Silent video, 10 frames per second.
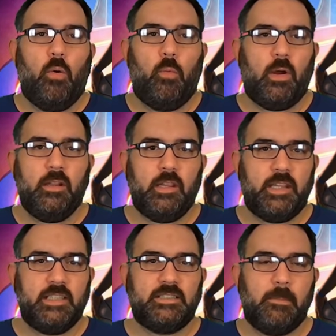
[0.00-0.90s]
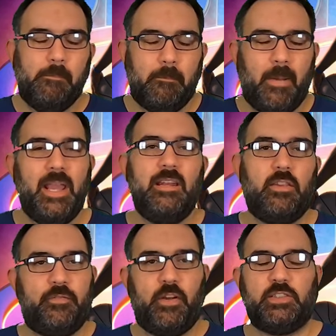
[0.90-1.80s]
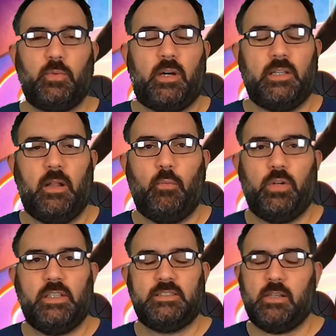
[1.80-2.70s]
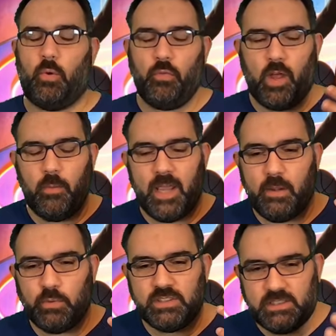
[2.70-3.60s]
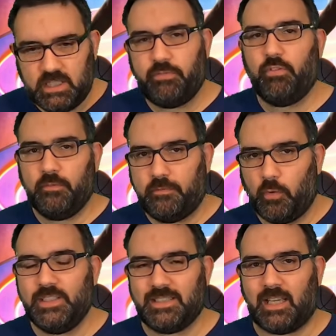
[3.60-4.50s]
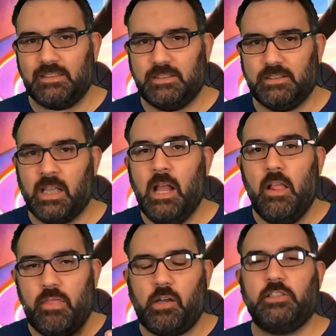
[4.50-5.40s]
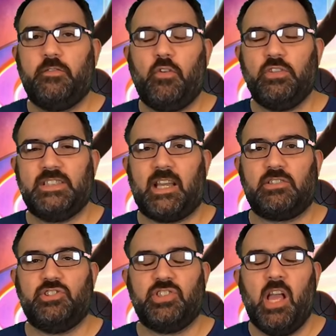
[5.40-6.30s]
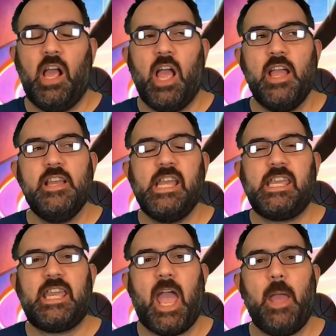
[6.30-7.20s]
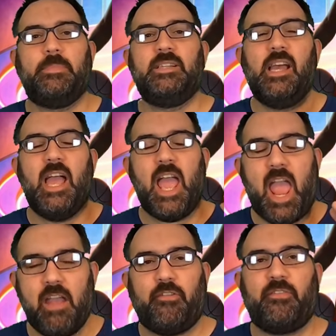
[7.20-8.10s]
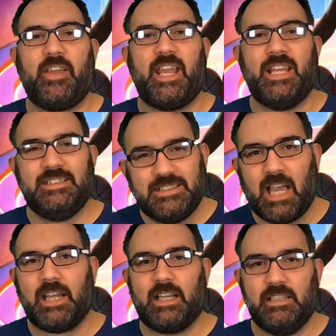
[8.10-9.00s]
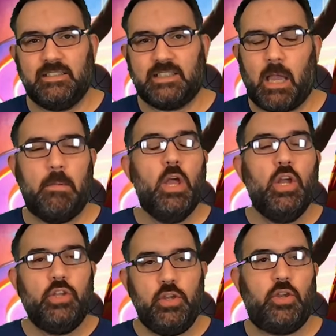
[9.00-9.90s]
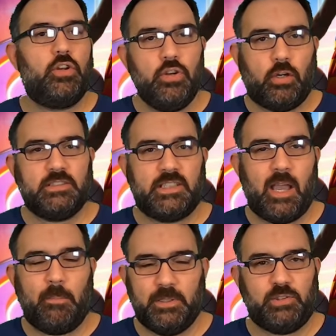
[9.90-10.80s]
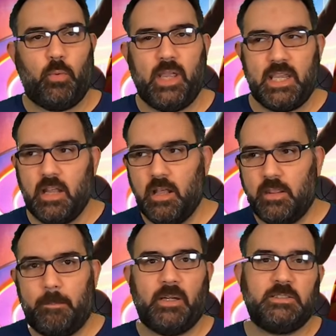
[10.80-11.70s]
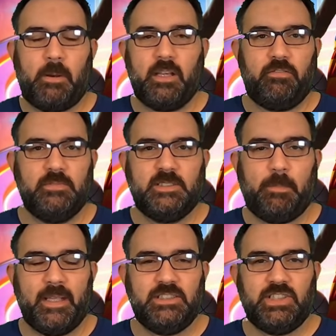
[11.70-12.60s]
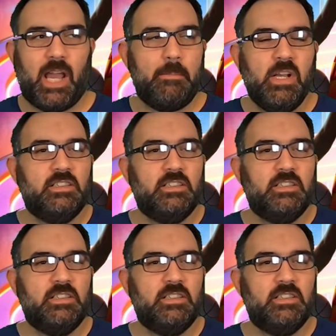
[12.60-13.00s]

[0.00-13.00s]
One of the things that made the first one was, although it was different voice actors, those voice actors kept everything exactly the same. You could not tell between the Bugs Bunny from Space Jam